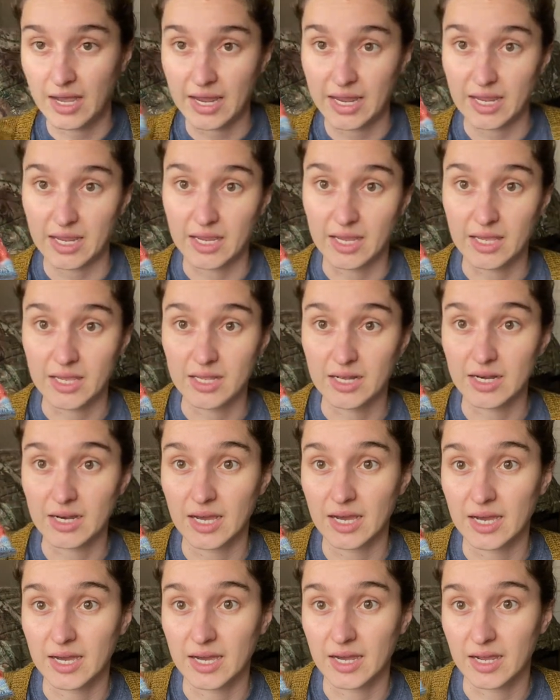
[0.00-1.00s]
And
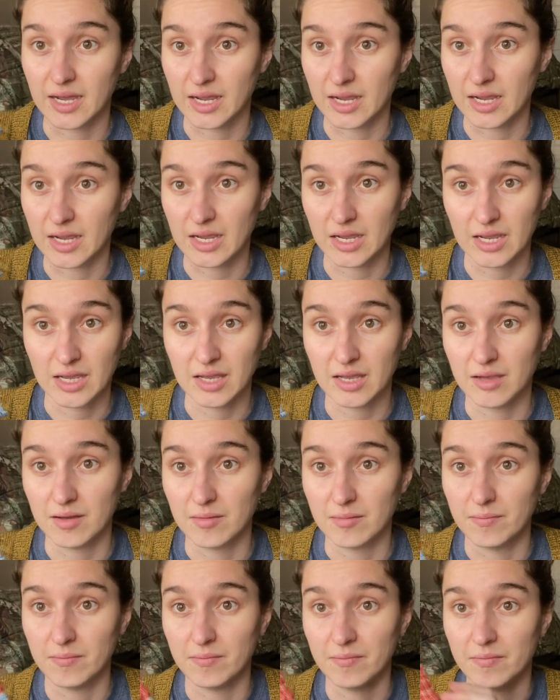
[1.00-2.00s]
I
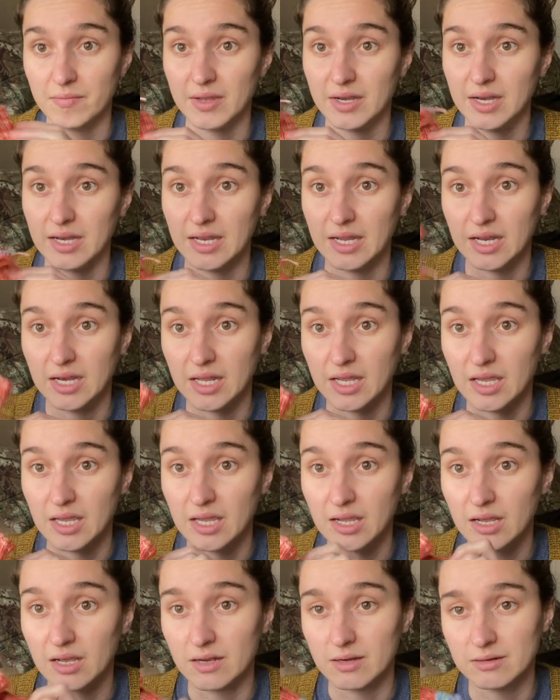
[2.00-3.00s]
am
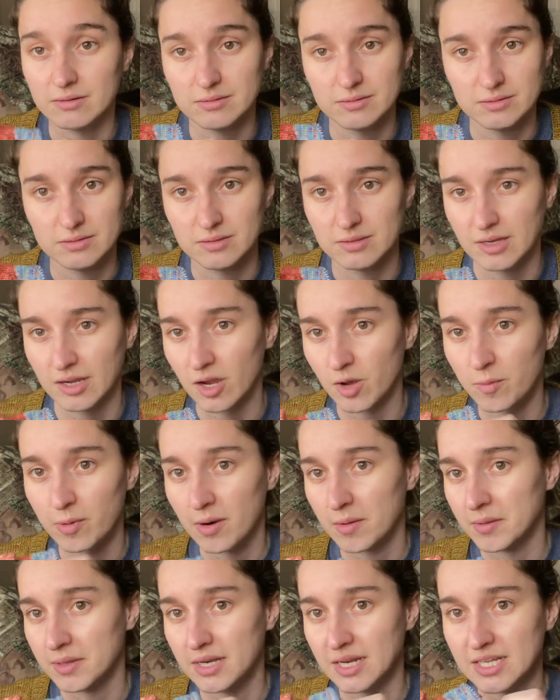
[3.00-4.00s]
knitting, like I'll
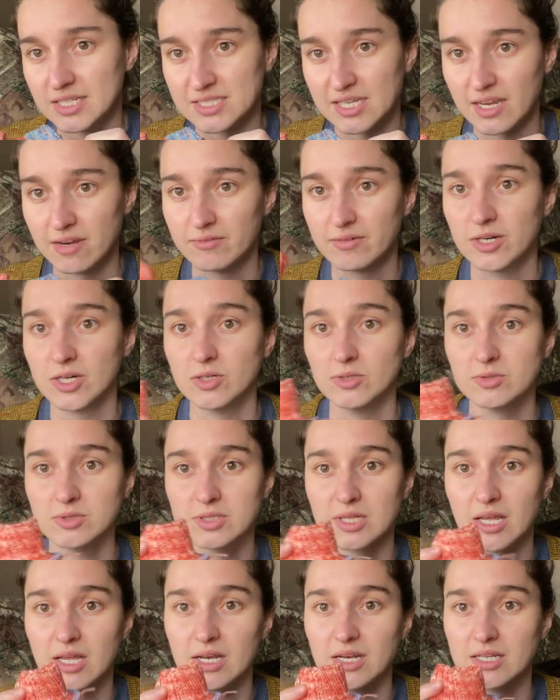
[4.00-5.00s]
probably knit 10
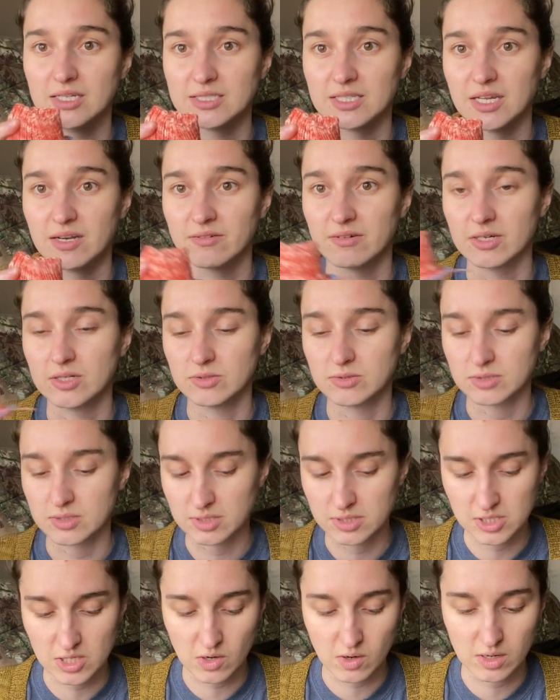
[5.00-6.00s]
rows and knit 10 rows
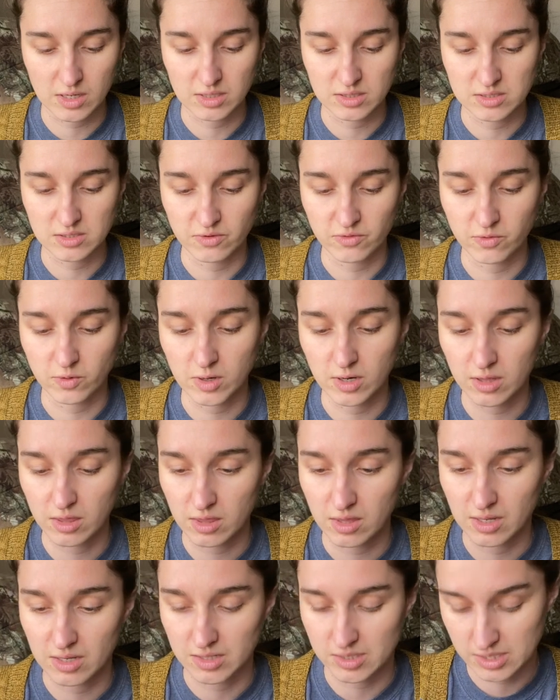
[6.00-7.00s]
and so on and so
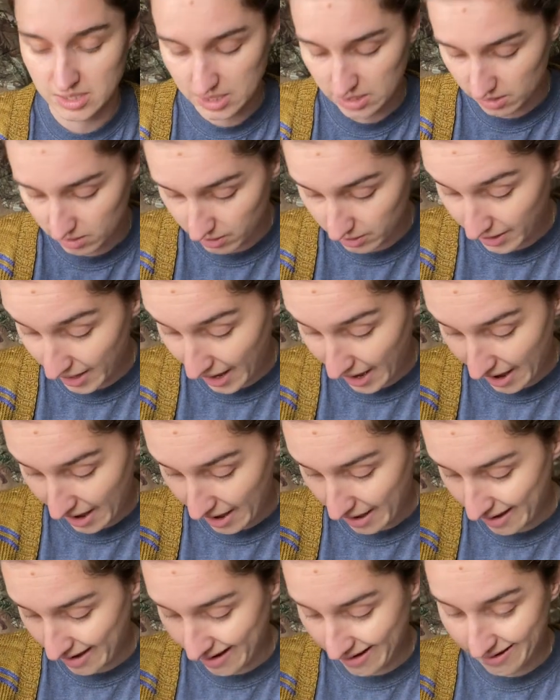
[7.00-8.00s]
forth until I
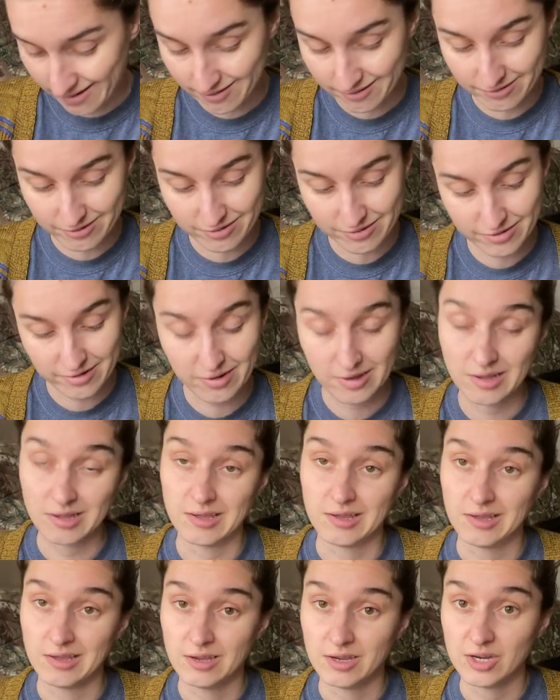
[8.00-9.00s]
have
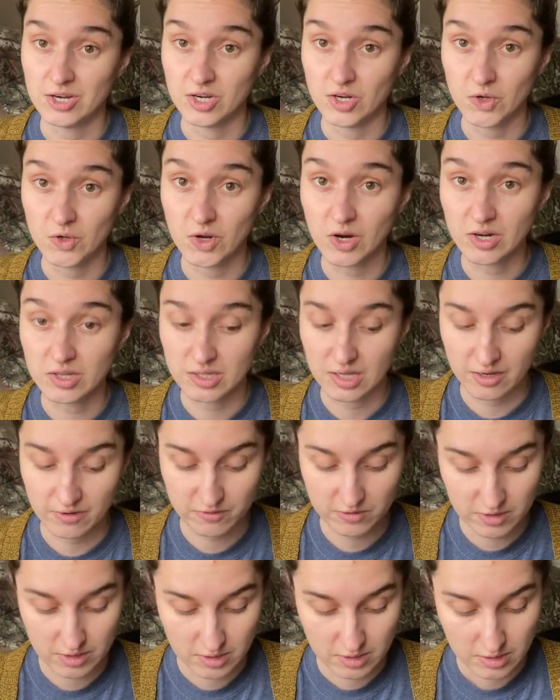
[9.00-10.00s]
no yarn
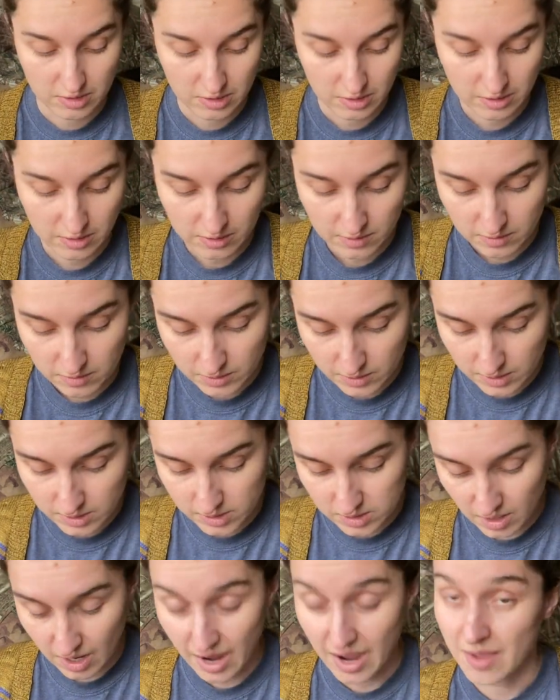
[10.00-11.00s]
left.
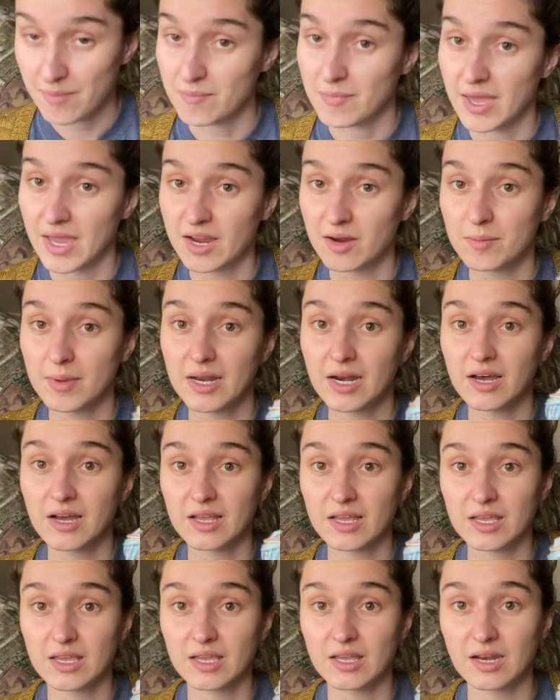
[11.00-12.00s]
So I may or may
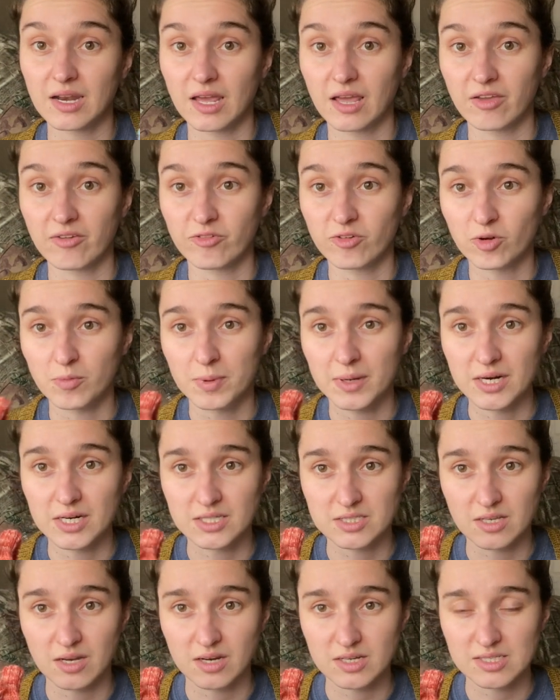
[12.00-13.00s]
not get a full pair
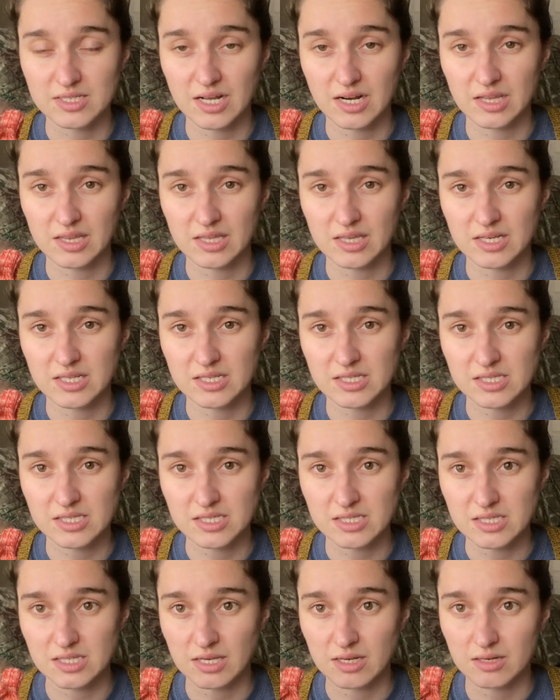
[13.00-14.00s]
of socks out of
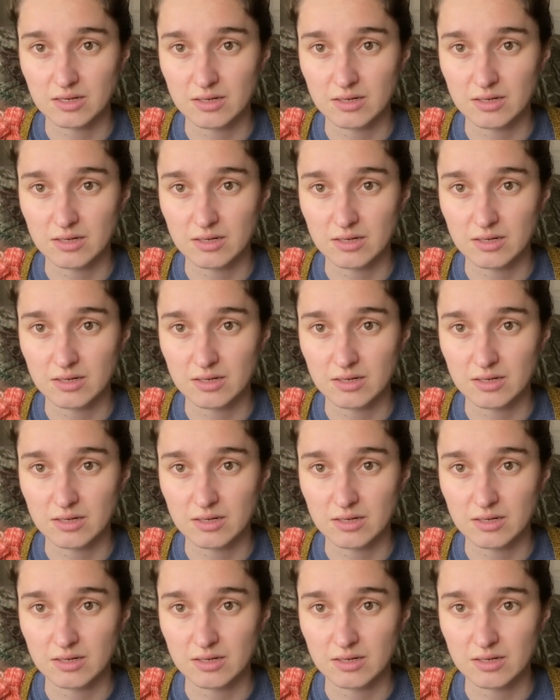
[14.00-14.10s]
this.